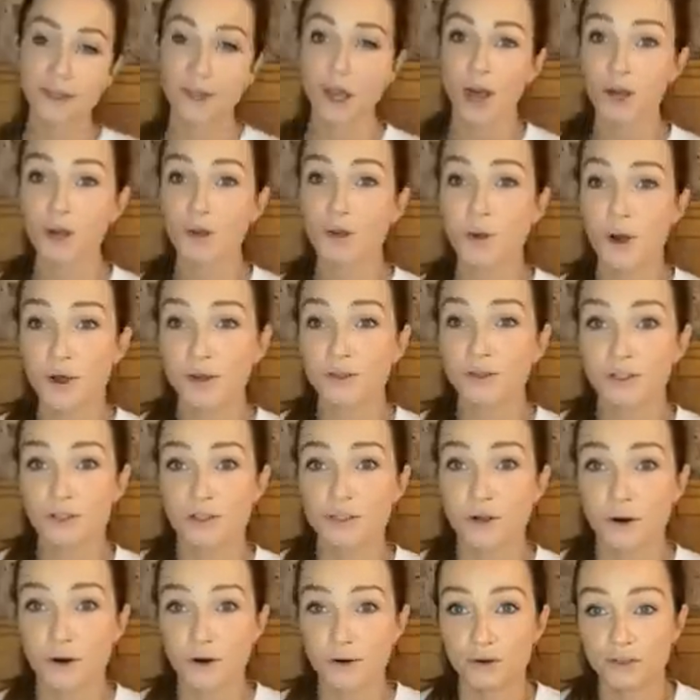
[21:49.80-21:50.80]
who owned the
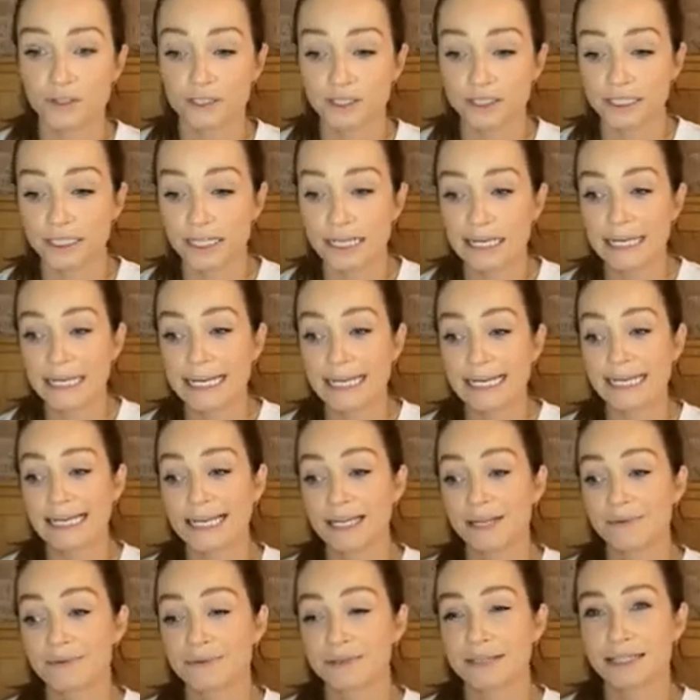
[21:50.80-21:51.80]
dogs,
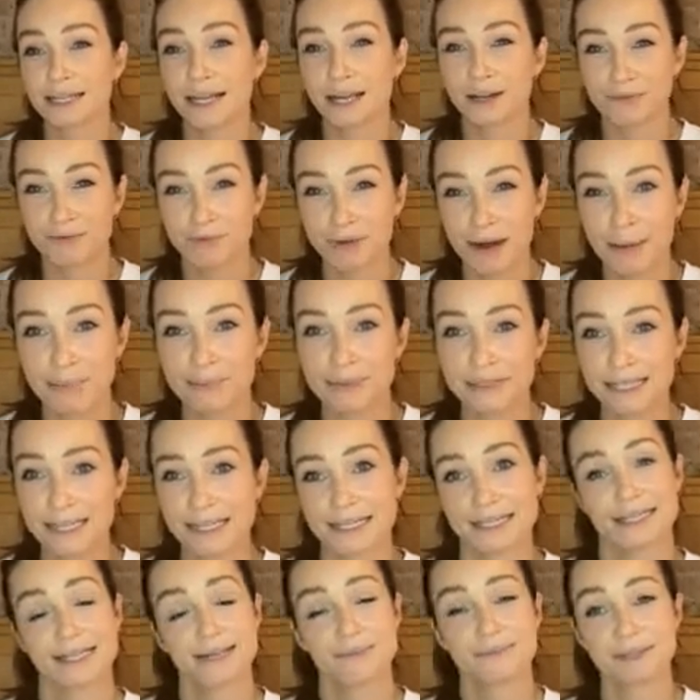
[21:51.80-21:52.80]
he was like
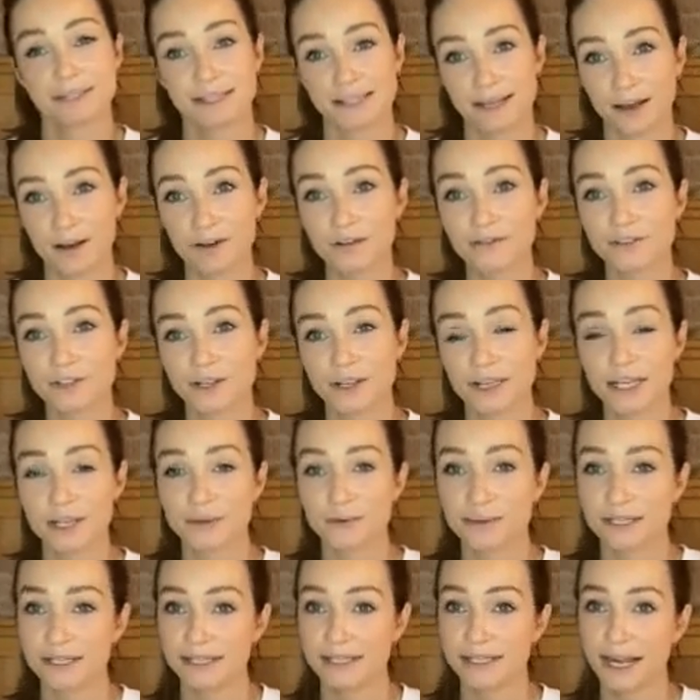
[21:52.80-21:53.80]
representing himself. So he
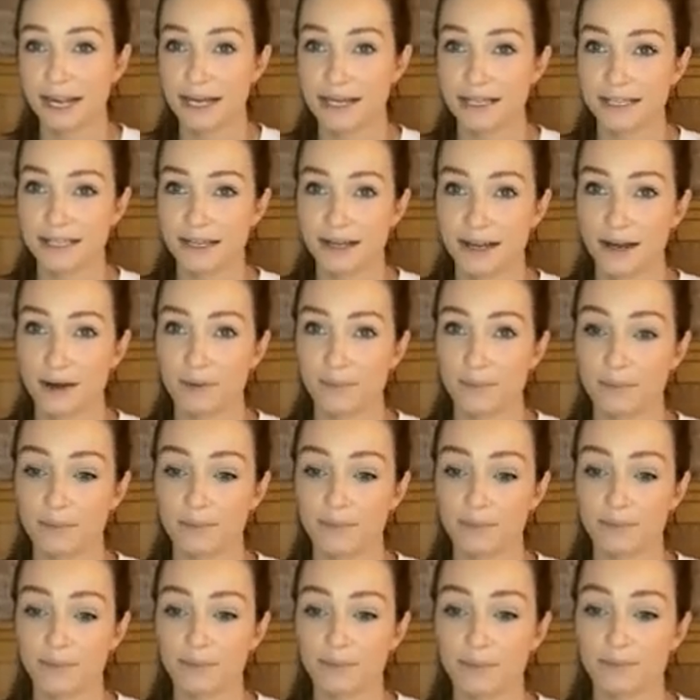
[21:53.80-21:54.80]
was standing up,
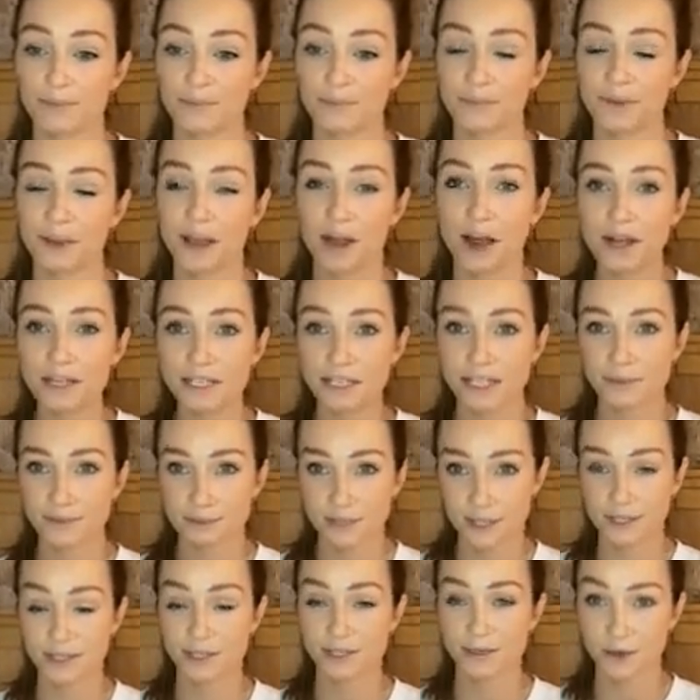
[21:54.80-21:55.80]
asking
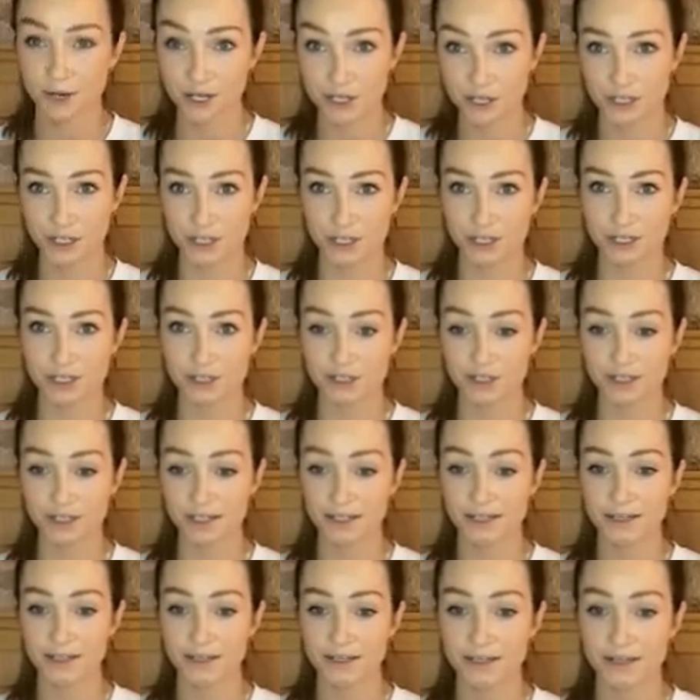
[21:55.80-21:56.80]
me these
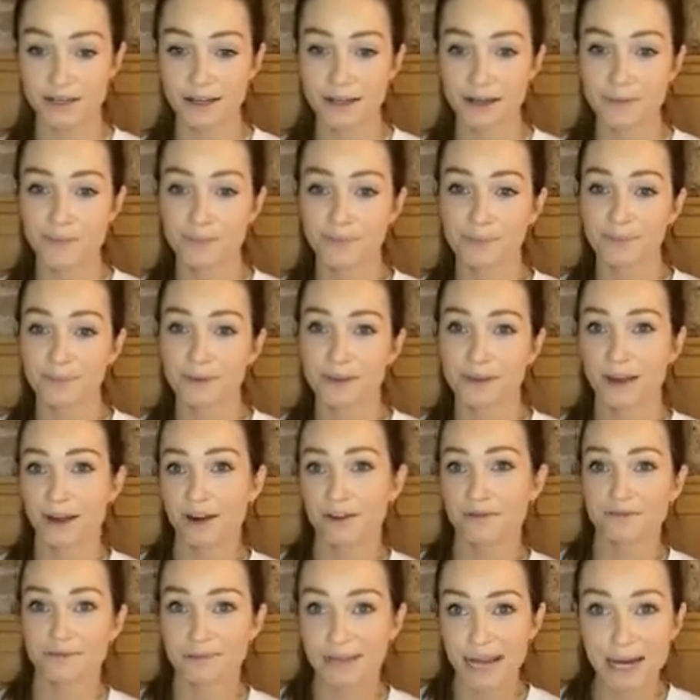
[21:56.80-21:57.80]
questions, kind
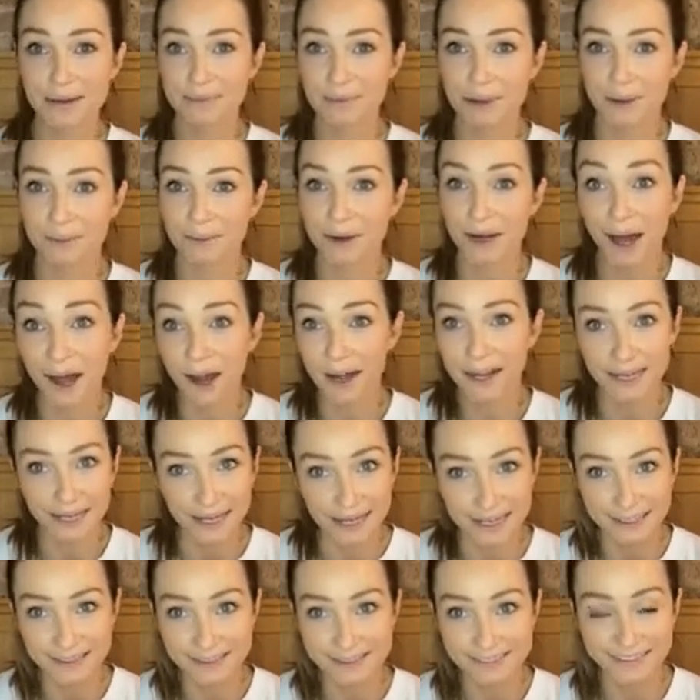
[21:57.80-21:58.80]
of telling me I'm
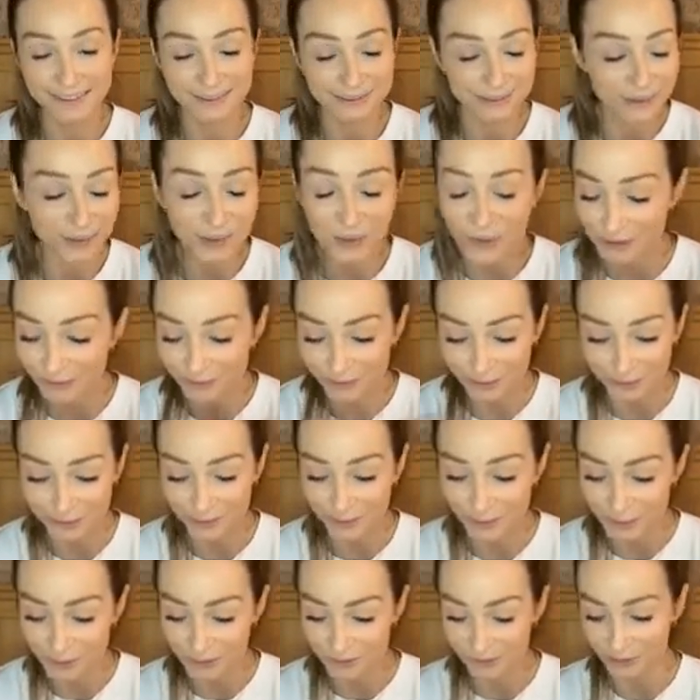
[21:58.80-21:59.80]
lying. It was awful.
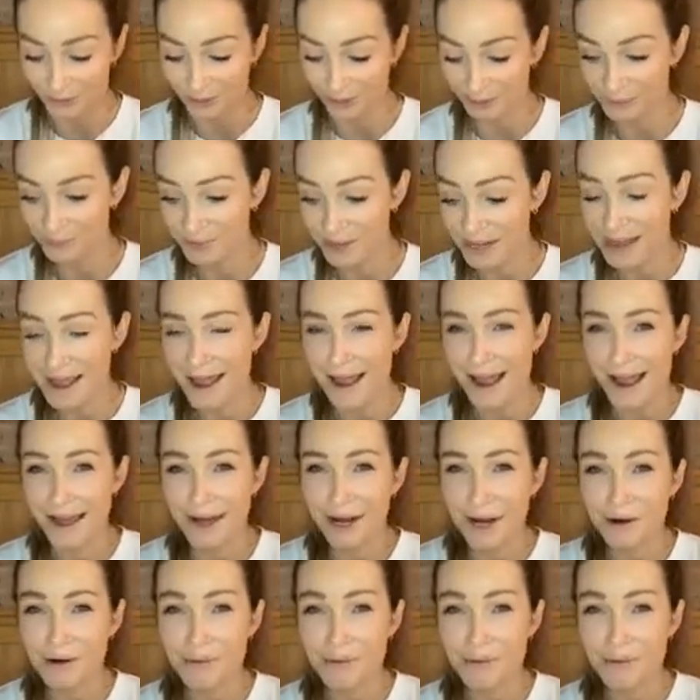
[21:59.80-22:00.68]
And I